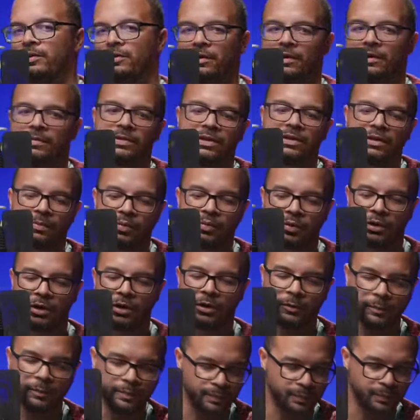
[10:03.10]
MC
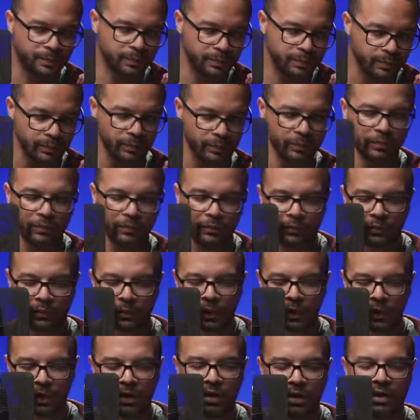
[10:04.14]
Pro,
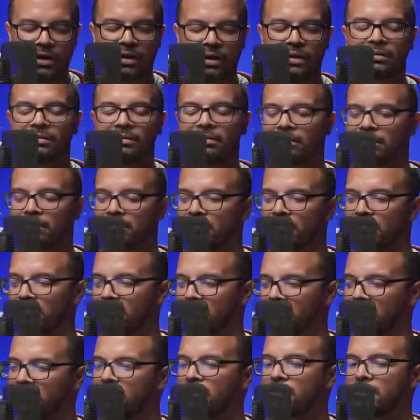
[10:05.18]
it
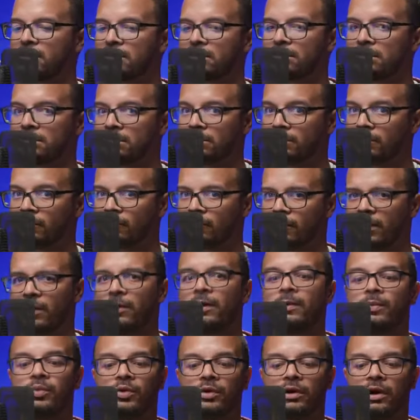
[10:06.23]
looks
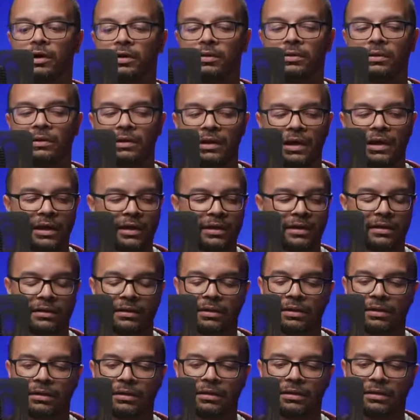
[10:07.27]
very pro. Like,
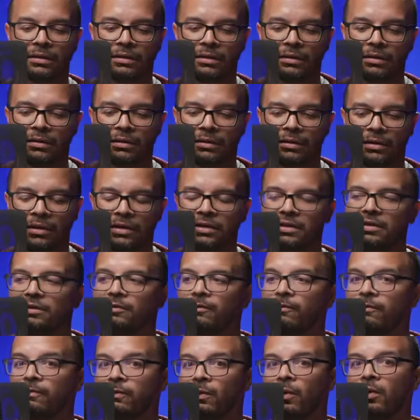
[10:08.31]
this is
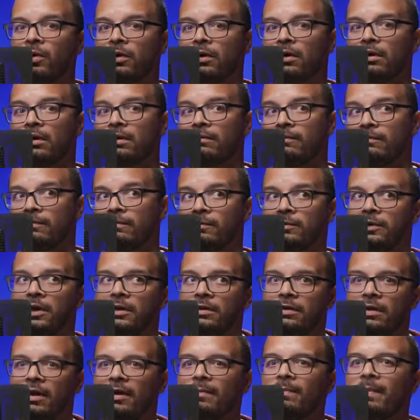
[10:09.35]
for,
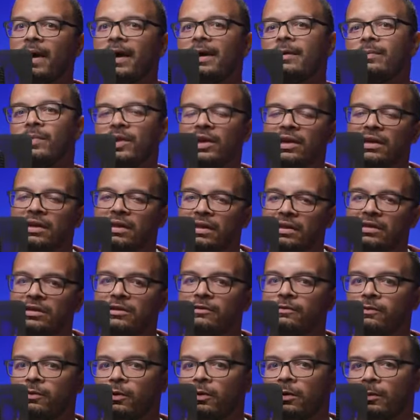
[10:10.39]
in my opinion, this
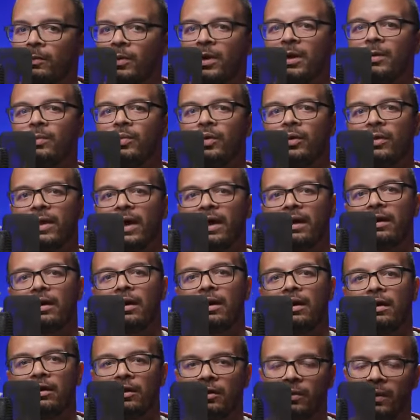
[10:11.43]
is for people that
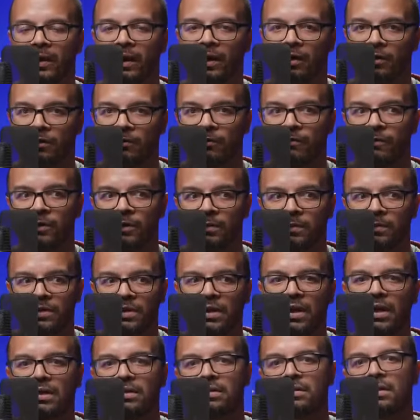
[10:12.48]
are going out on film
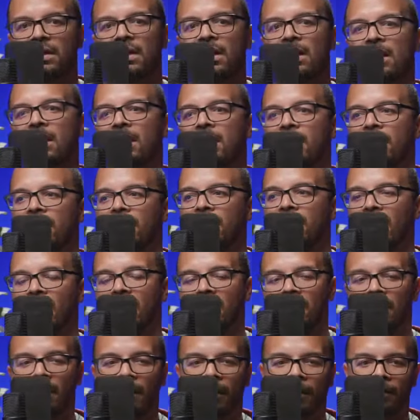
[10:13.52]
sets
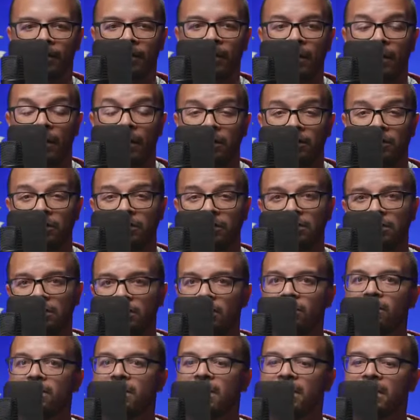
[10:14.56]
that are
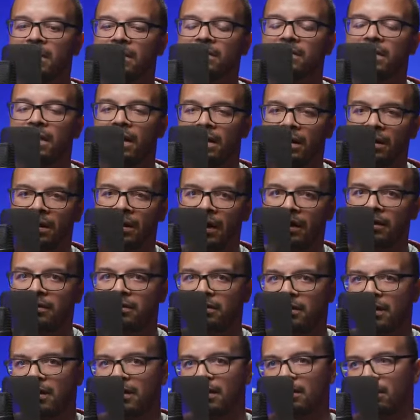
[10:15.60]
using these kind of
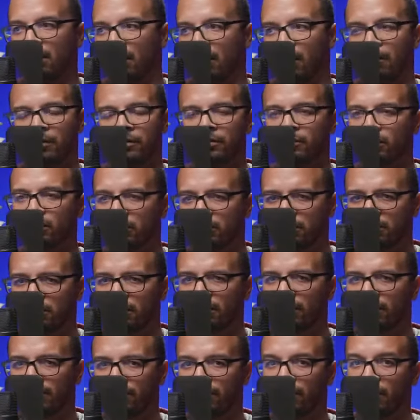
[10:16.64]
lights in all sorts
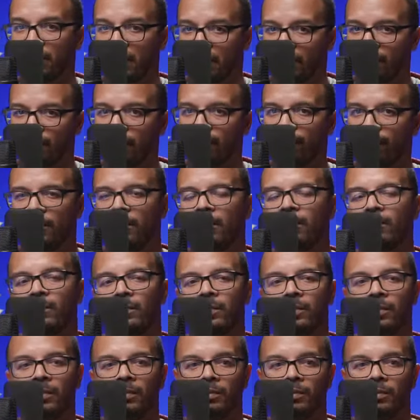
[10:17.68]
of like film